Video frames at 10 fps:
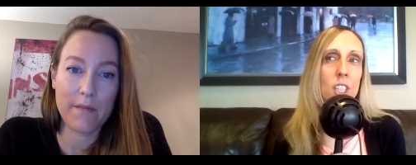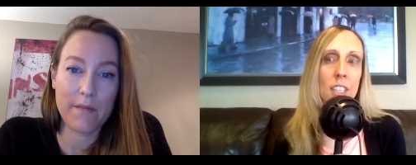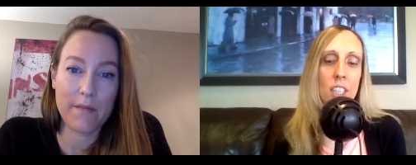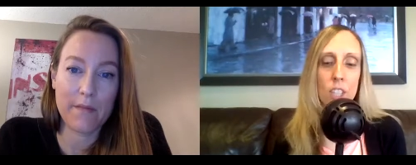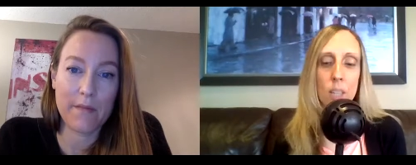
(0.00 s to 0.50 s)

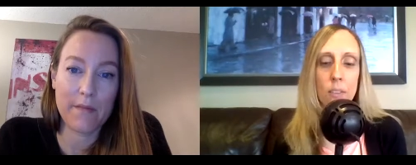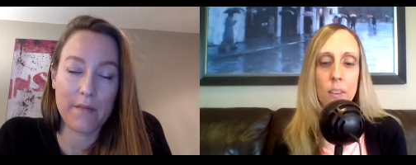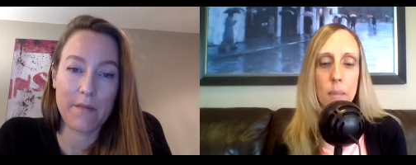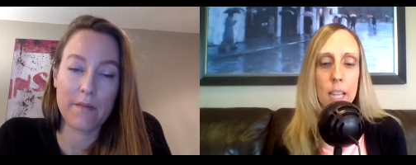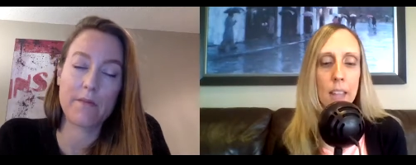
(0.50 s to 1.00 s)
Speaker 1: leadership for
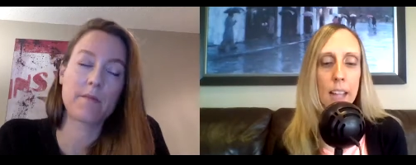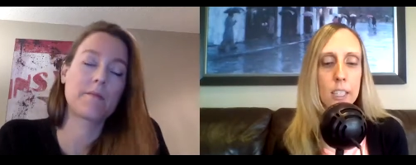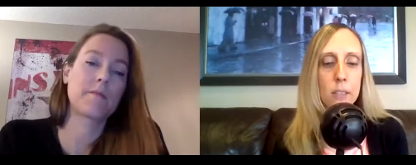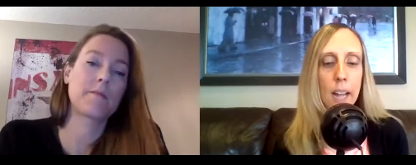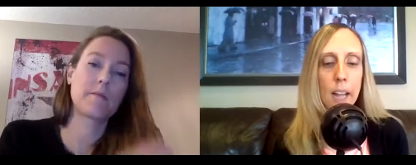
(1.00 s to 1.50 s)
me that's
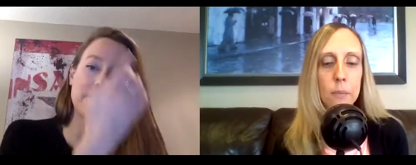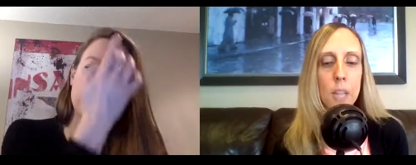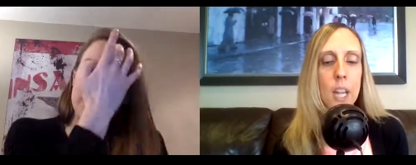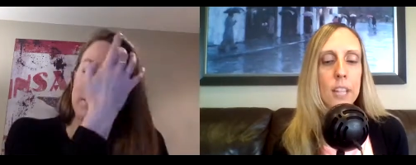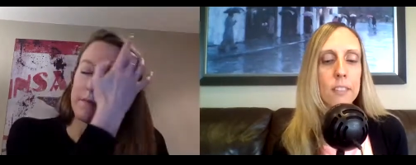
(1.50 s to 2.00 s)
around
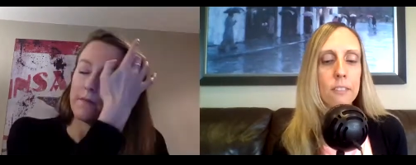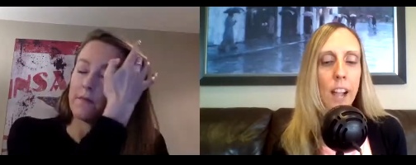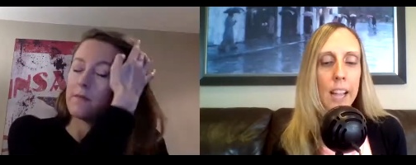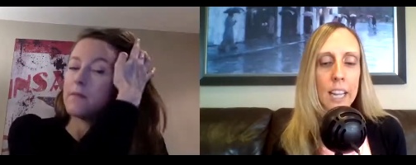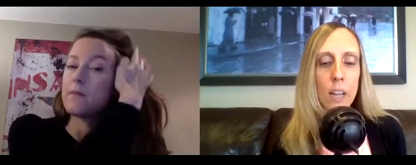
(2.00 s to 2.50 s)

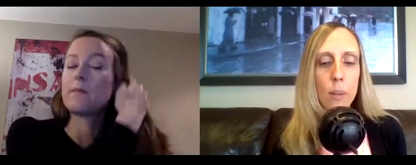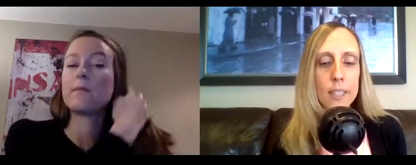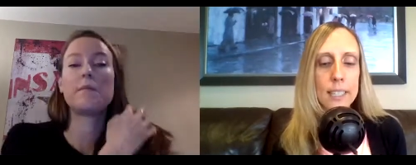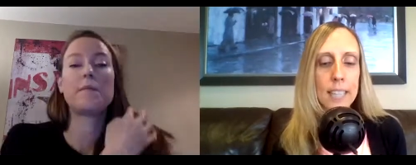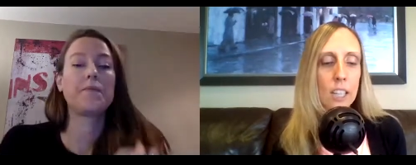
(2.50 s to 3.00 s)
defining what
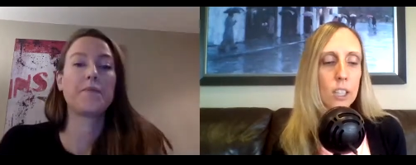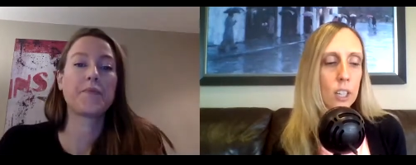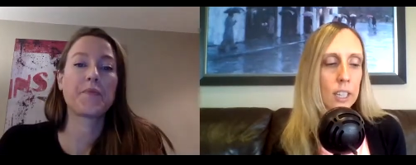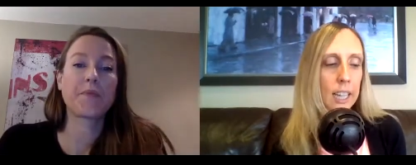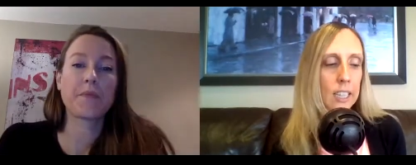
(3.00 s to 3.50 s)
does that
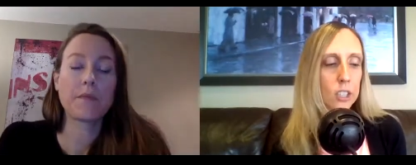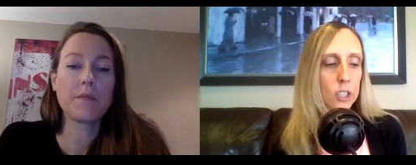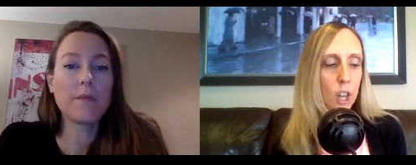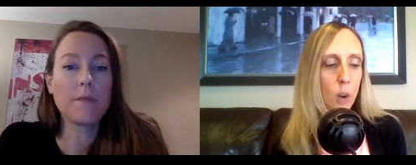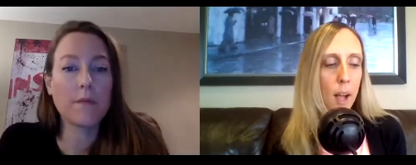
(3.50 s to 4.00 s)
look like to
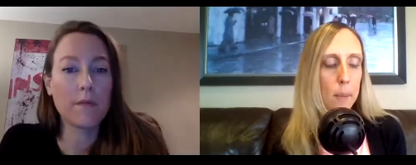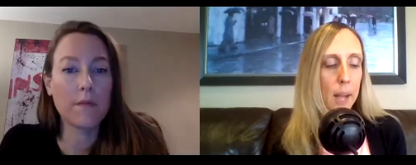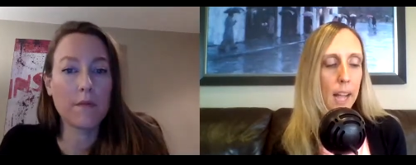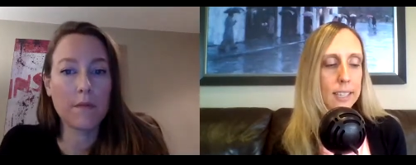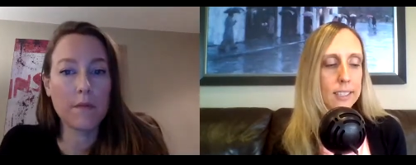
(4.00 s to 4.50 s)
show up
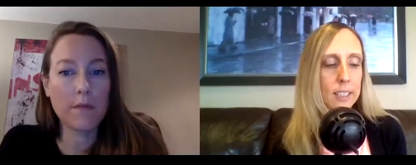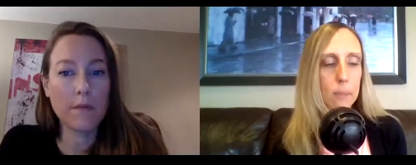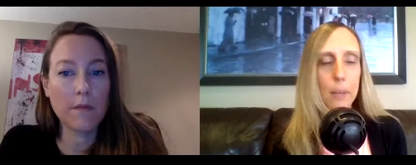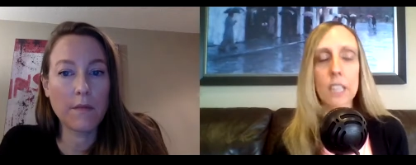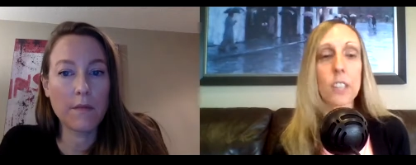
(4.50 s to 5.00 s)
as the
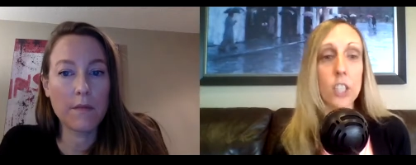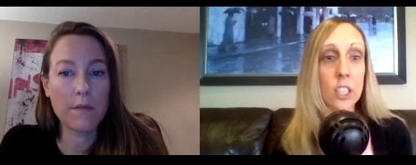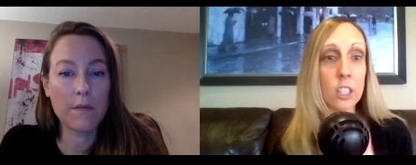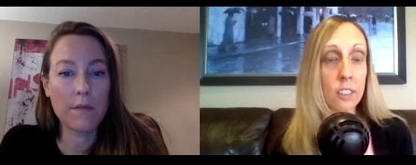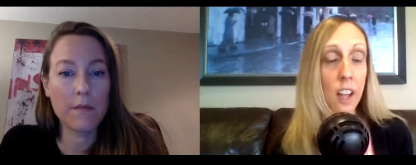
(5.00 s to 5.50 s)
best
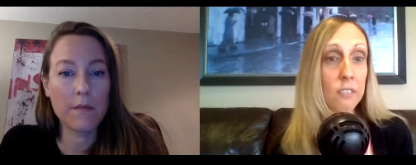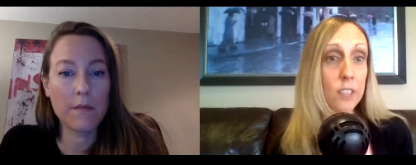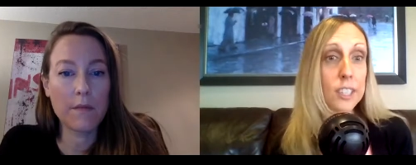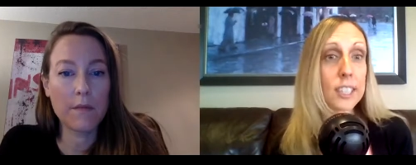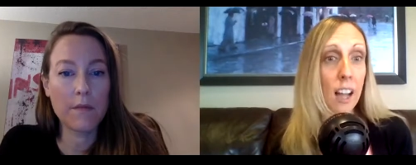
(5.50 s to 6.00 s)
version of
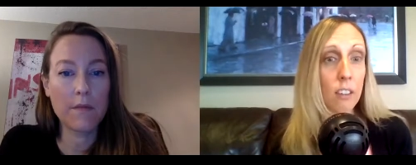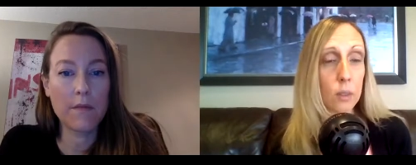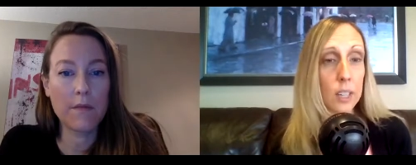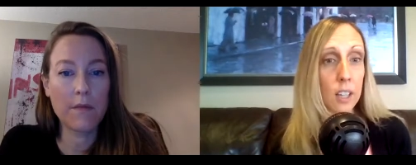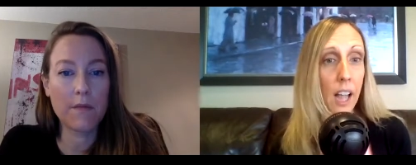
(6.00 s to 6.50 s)
yourself
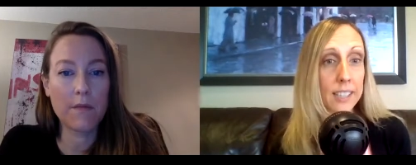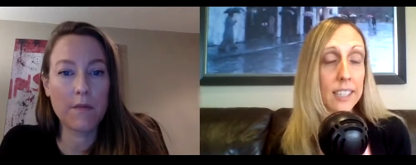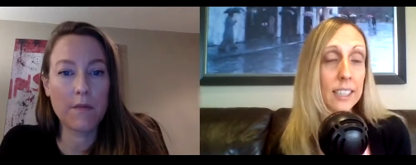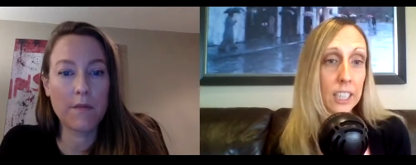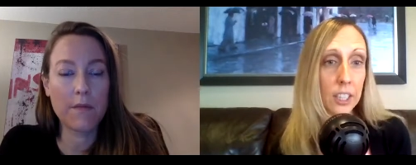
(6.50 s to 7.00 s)
when, as a
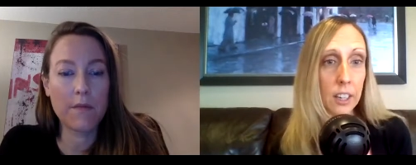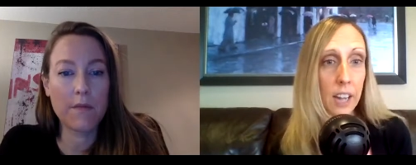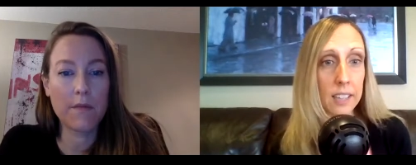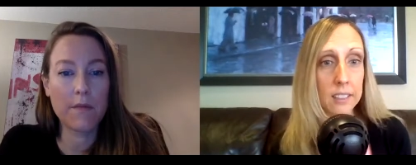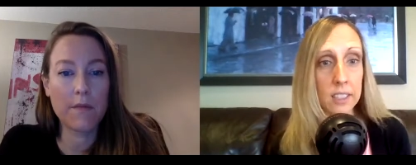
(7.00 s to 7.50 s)
leader
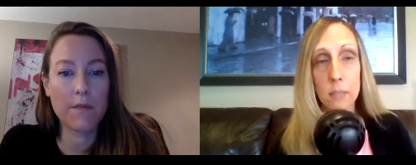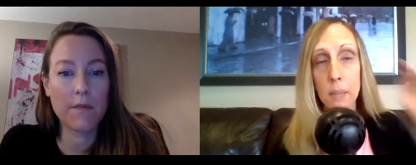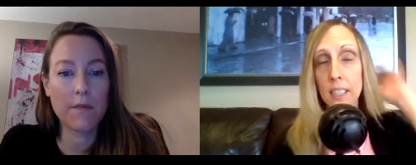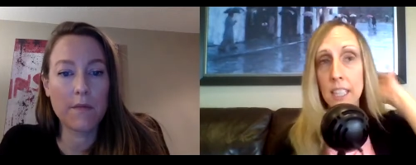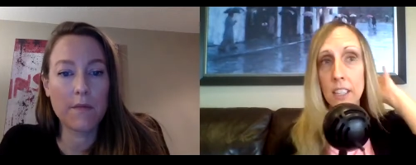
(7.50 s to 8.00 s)
and to me
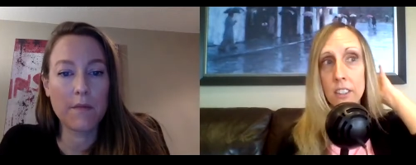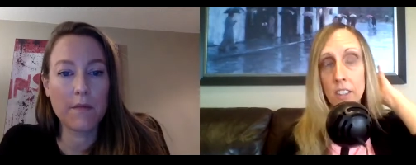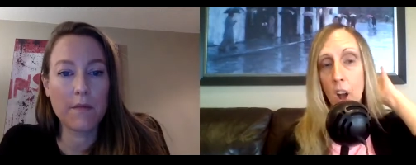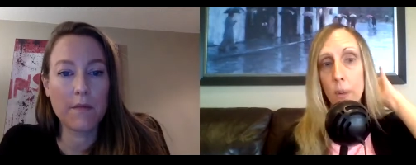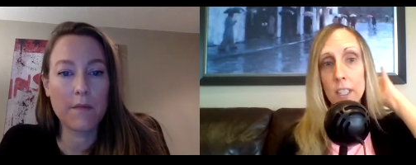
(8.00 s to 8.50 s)
leaders are
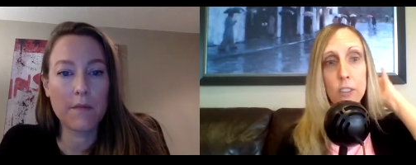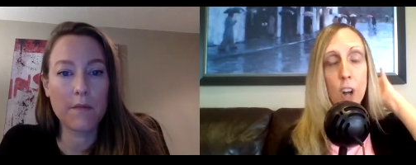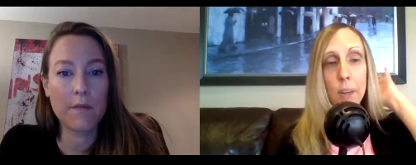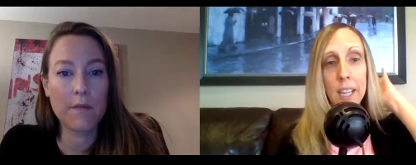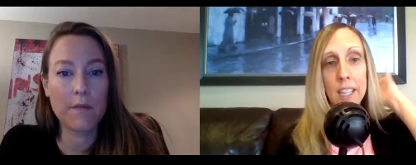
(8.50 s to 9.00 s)
always
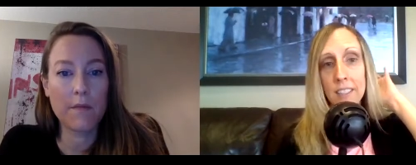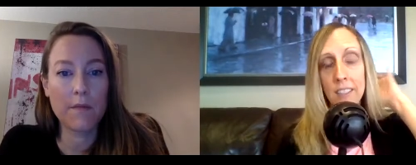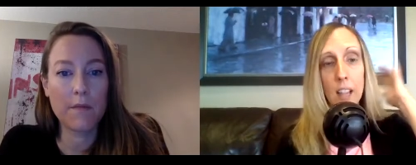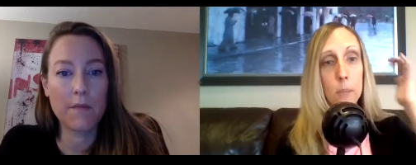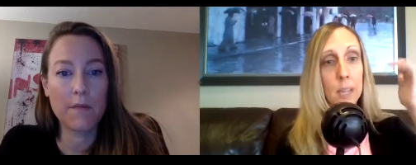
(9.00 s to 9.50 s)
growing and
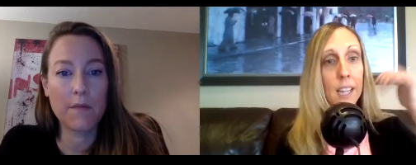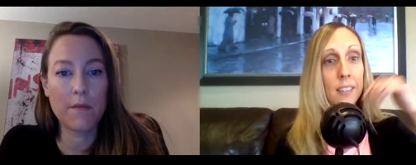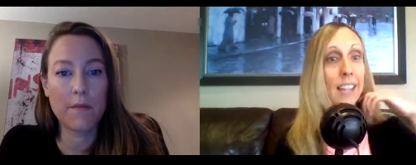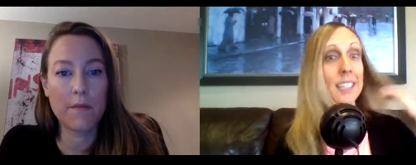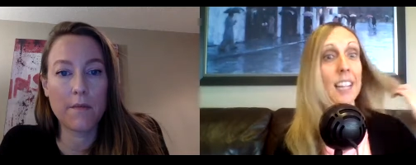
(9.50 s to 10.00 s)
developing and
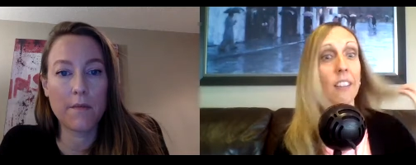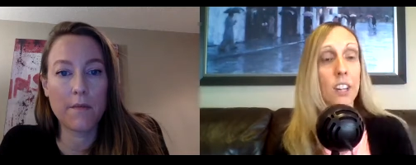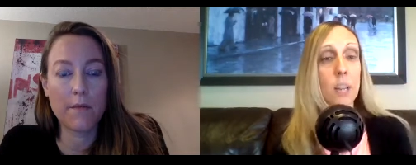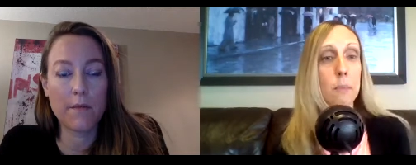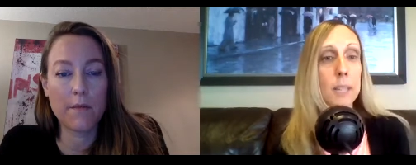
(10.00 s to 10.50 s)
that's never going
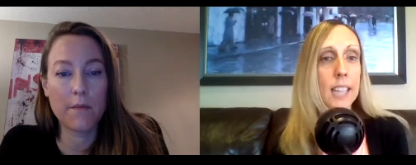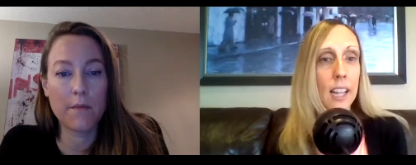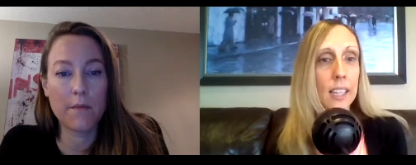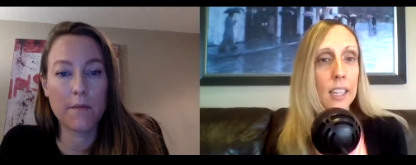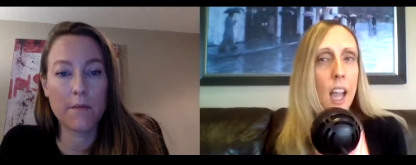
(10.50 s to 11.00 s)
to be
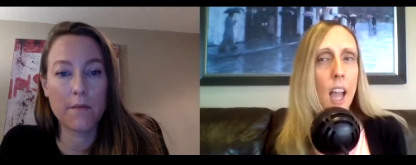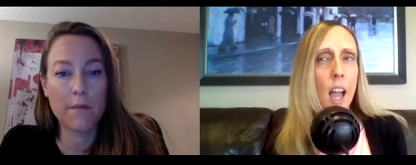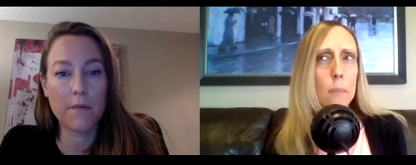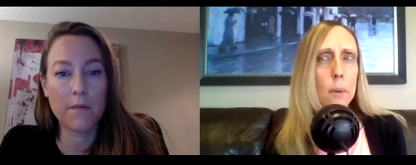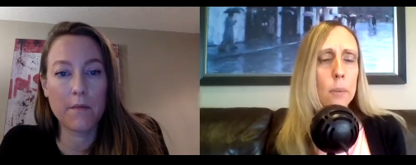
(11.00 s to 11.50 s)
done
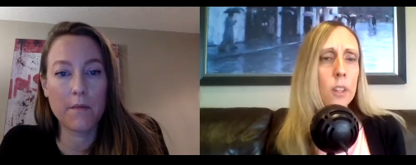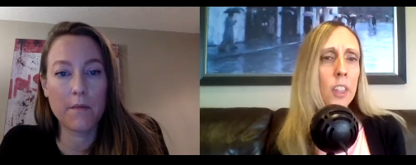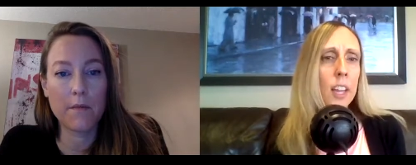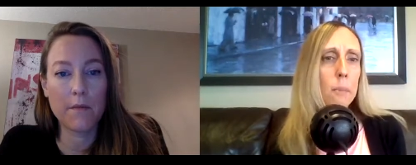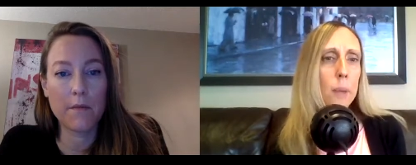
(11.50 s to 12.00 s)
but when you
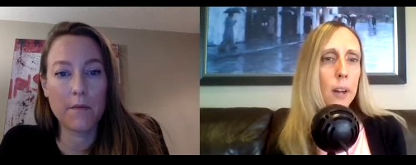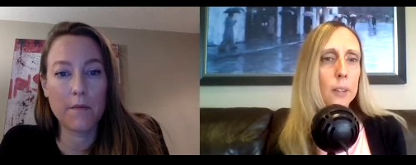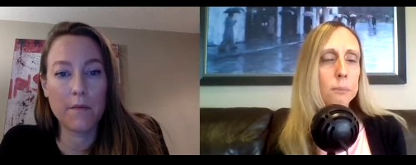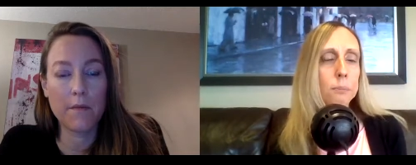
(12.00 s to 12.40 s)
think about